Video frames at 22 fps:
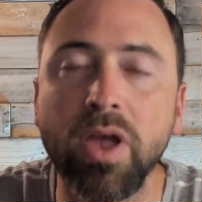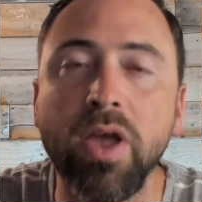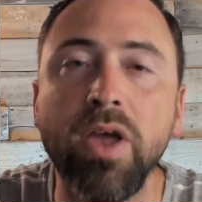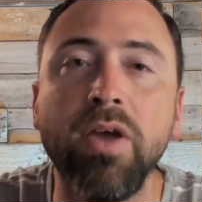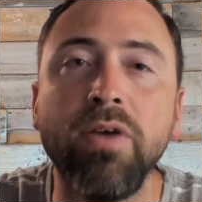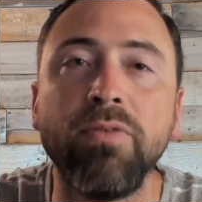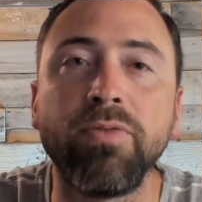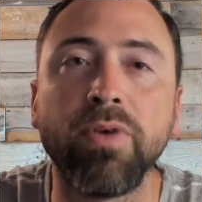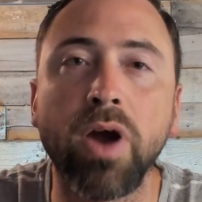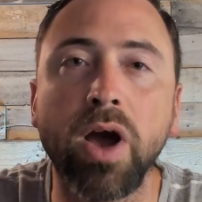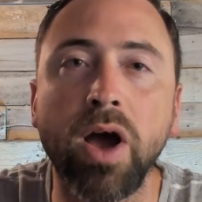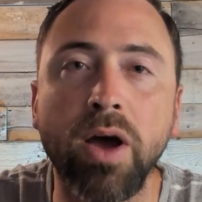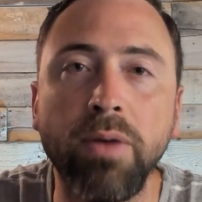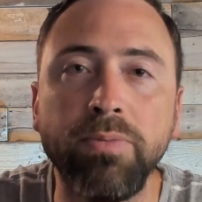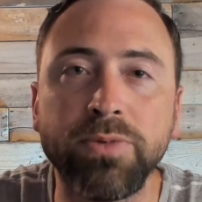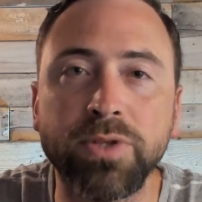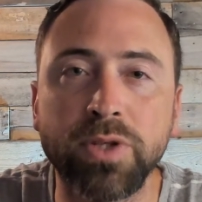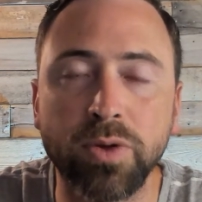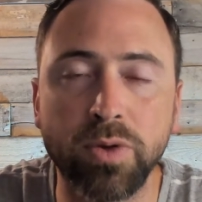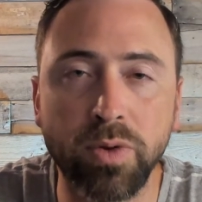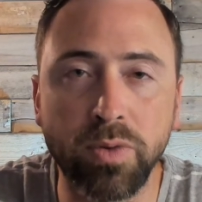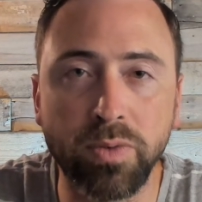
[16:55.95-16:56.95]
for up
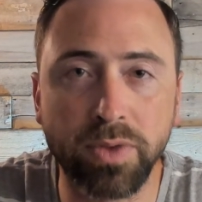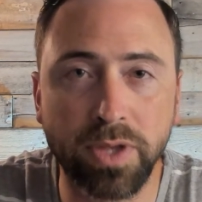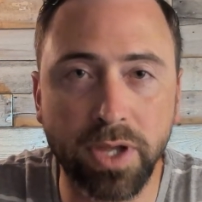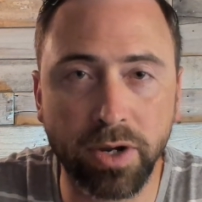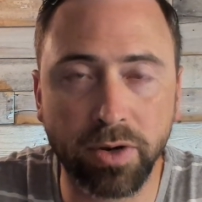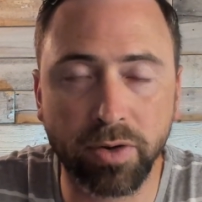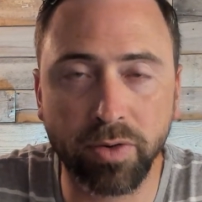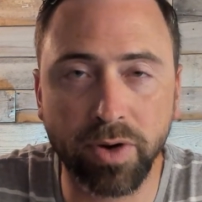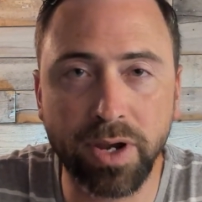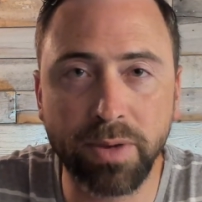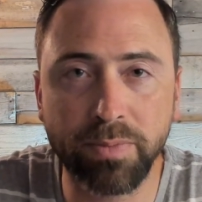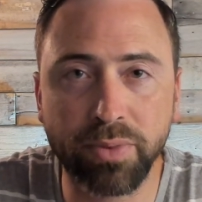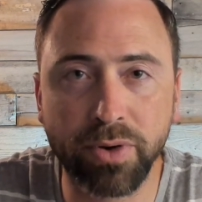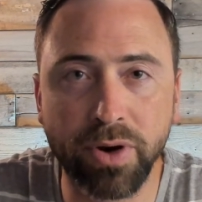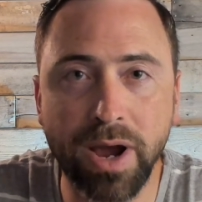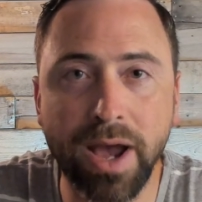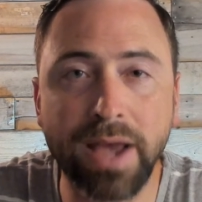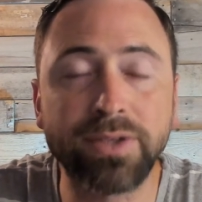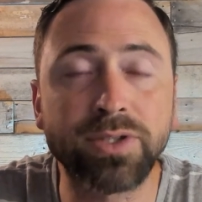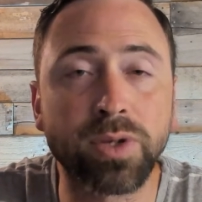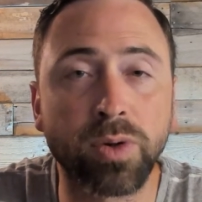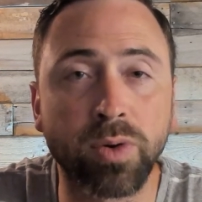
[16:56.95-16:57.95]
to the agreed
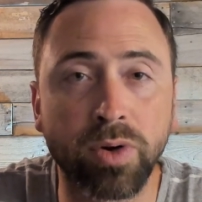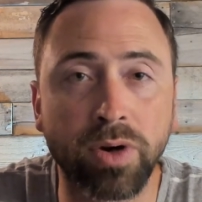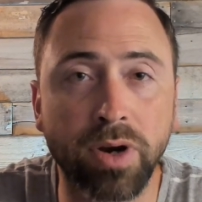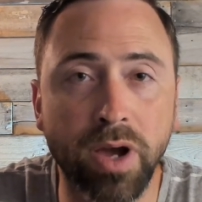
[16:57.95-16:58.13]
price or